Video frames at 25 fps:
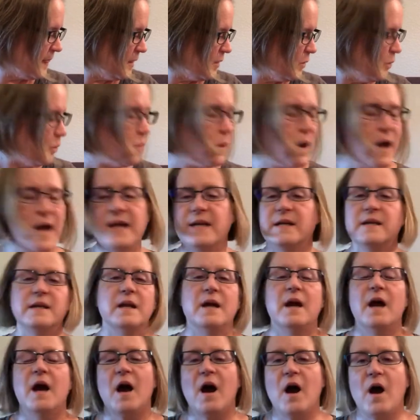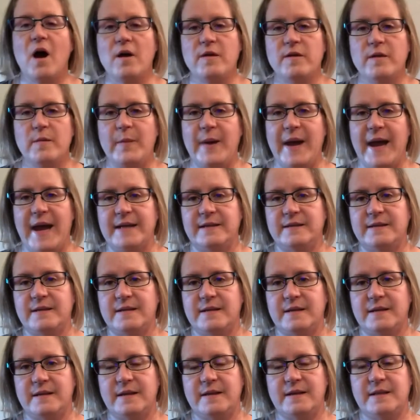What are the pets
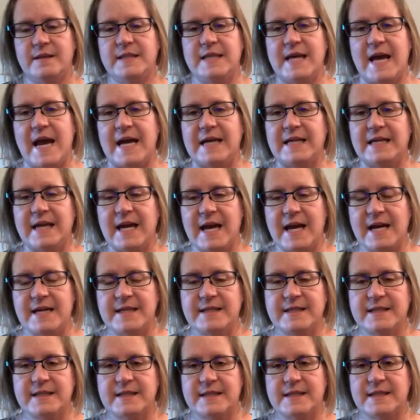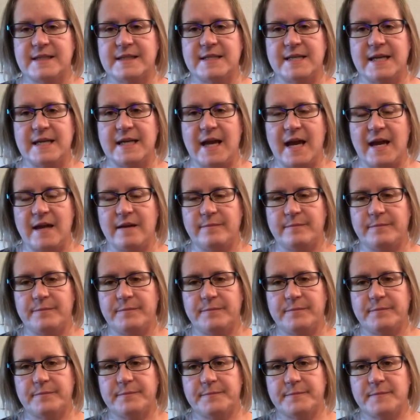that Zack asks to get?
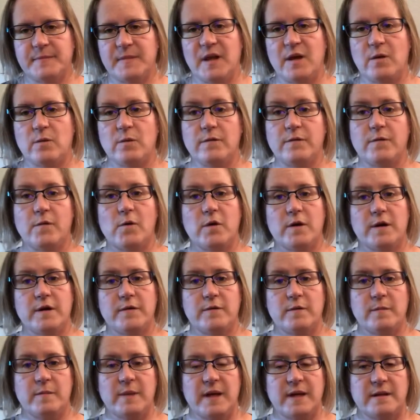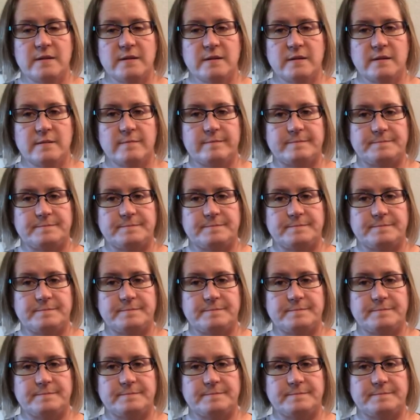There were 4 different pets.